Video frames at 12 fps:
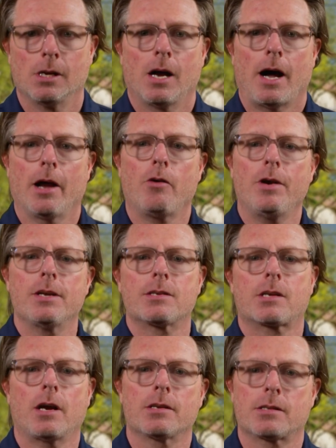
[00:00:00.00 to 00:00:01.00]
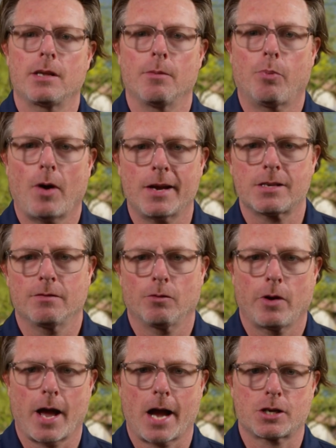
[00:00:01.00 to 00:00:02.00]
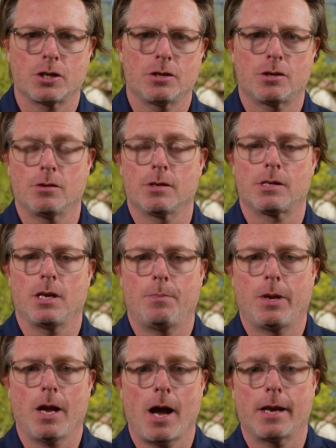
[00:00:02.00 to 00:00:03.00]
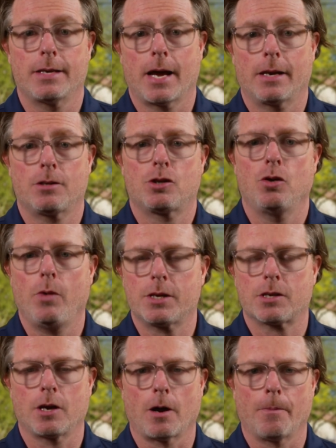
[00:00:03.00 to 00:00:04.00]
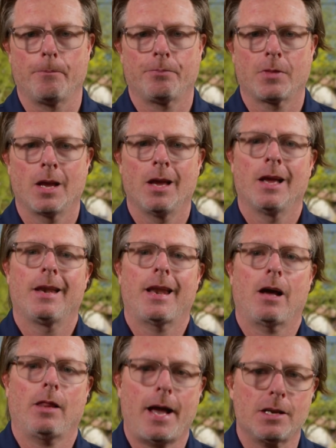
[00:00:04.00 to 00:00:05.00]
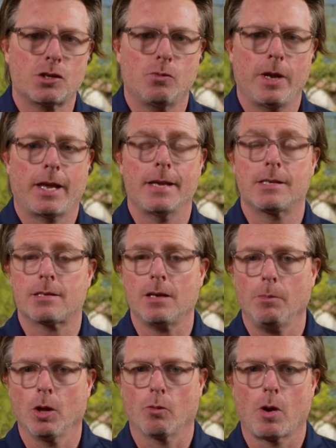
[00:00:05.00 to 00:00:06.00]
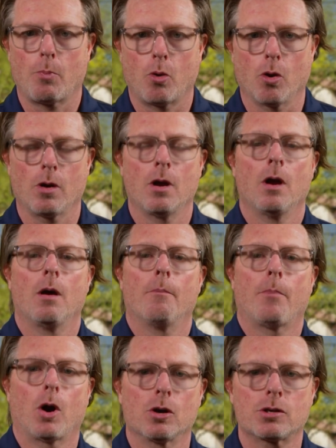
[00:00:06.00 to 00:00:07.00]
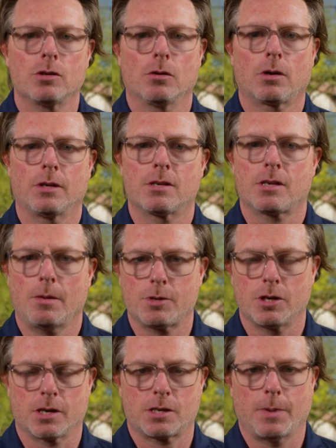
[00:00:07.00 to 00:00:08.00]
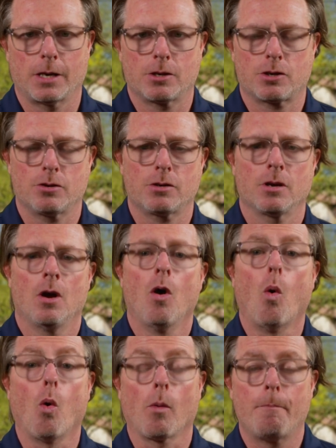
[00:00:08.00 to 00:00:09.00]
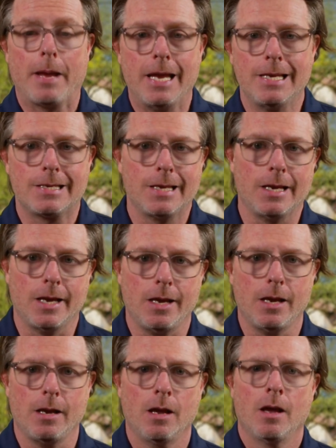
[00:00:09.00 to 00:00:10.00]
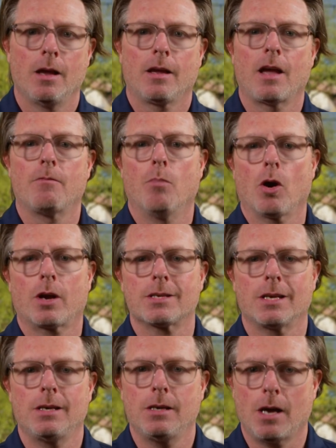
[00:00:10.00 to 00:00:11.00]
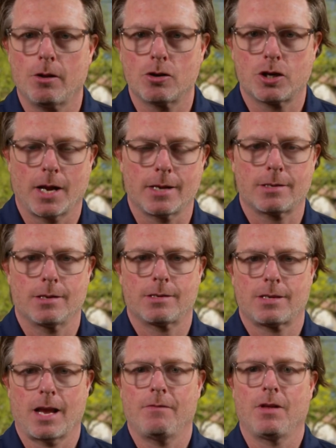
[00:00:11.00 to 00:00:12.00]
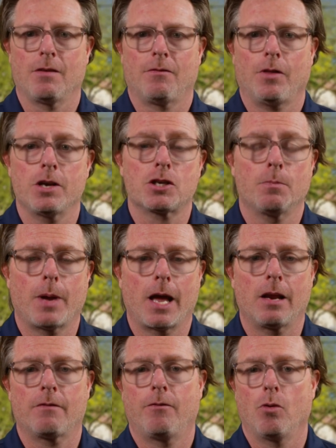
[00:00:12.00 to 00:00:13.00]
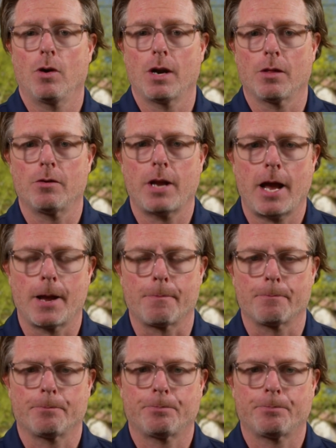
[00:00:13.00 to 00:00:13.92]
I already discussed the impressive reaction to the CPI data 2 weeks ago. Now last week, a similar report, Personal Consumption Expenditures, or PCE, gave markets another chance to save the inflation panic for another day.